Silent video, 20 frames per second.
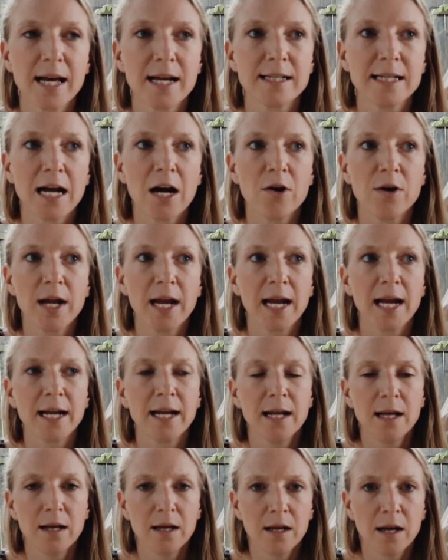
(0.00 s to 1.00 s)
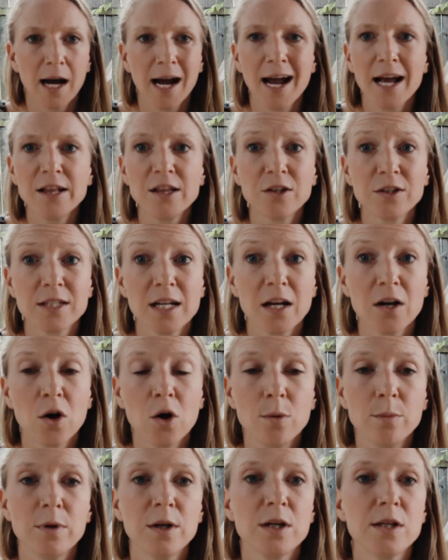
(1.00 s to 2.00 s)
that down, and I had looked at
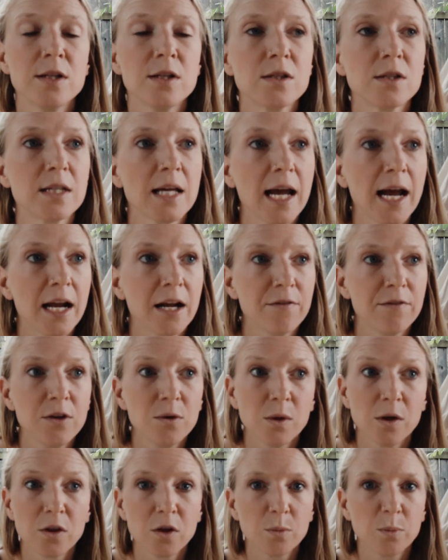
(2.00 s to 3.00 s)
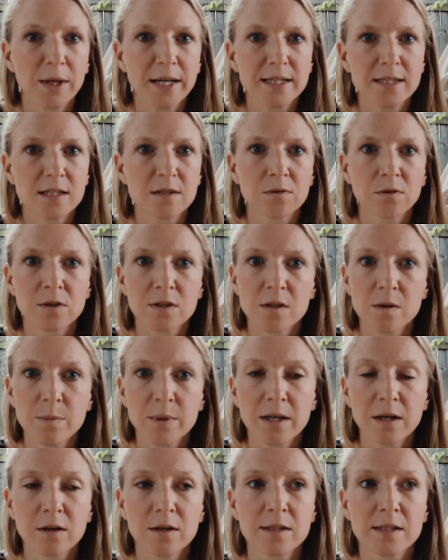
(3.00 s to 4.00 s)
HomeGoods and a few other places for some
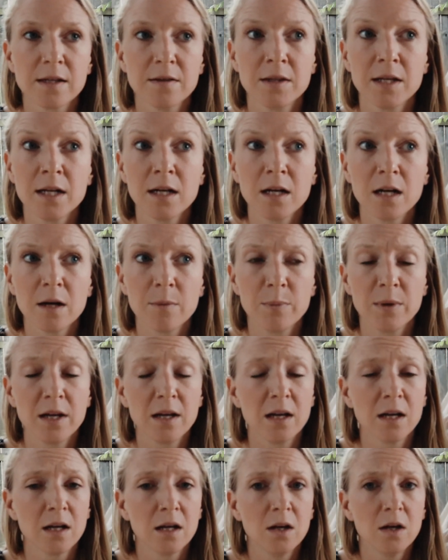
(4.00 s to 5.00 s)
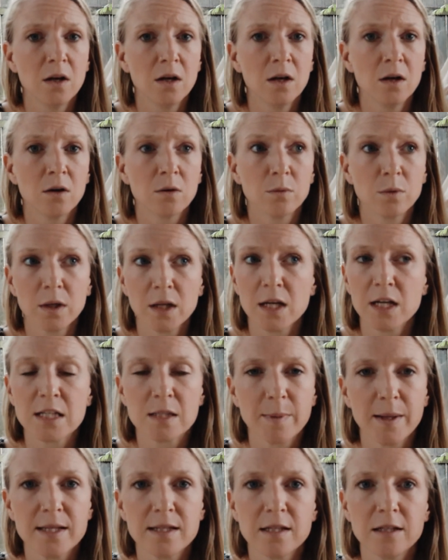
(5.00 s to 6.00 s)
mirrors, and they ended up being really
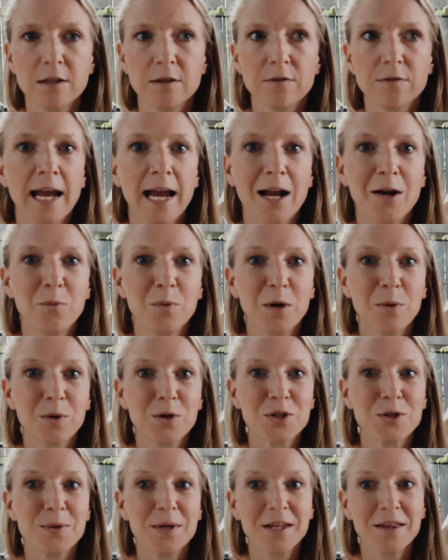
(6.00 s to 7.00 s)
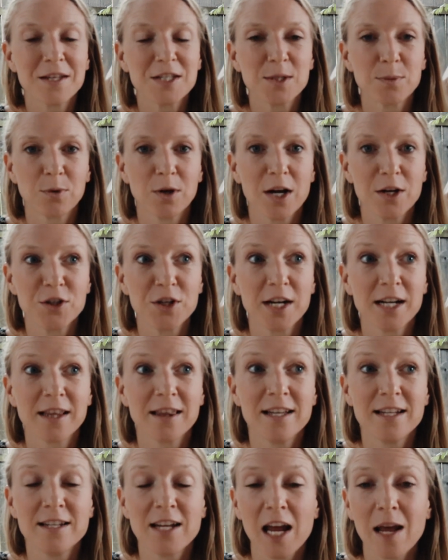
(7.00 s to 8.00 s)
expensive. And we were doing this
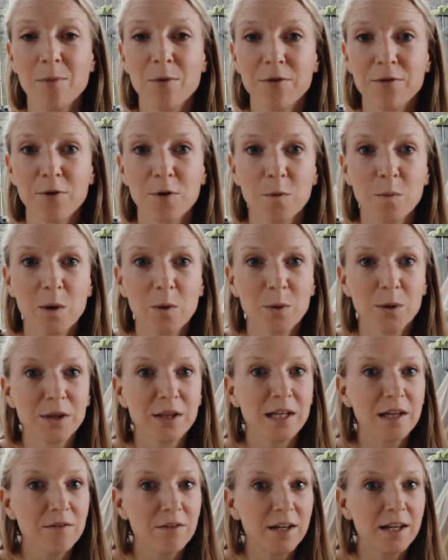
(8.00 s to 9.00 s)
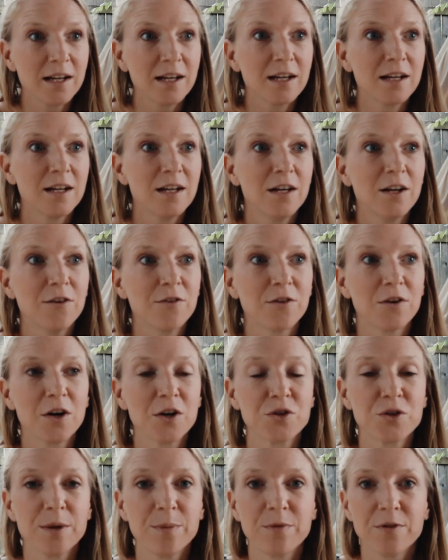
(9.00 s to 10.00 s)
project the day before we were leaving for
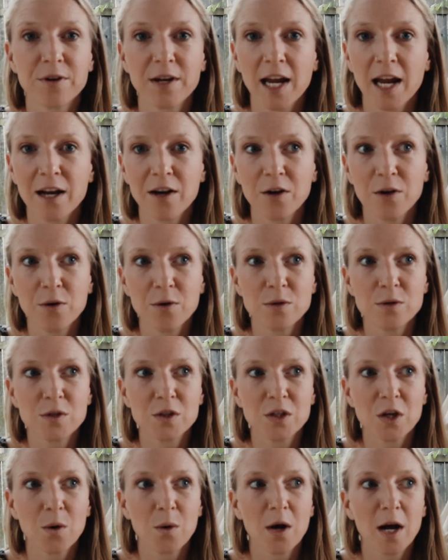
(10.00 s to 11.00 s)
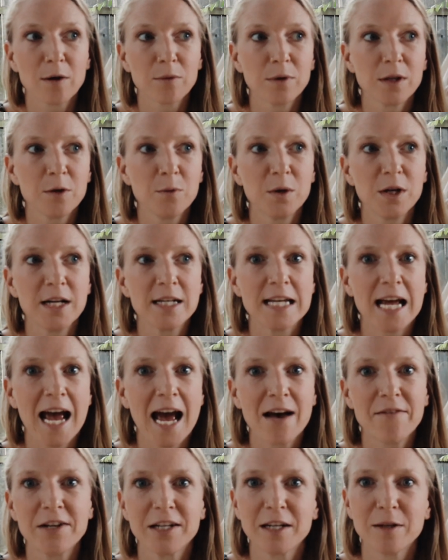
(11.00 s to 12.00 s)
our trip for Cancun, so I really wanted to
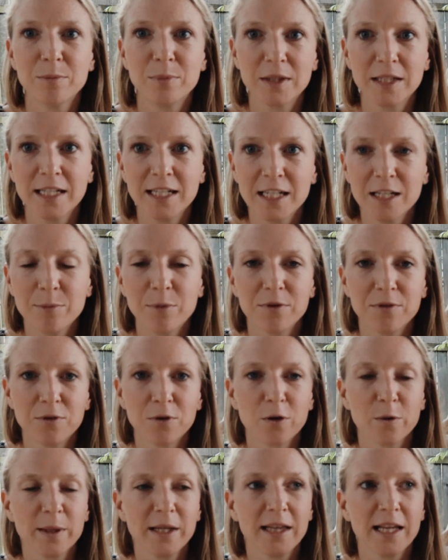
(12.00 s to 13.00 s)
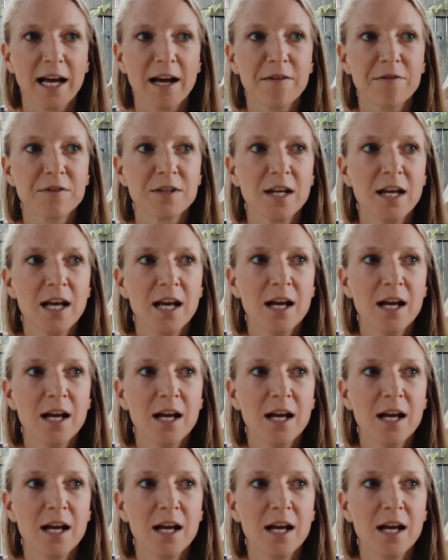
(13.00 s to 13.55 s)
have it completed before we left.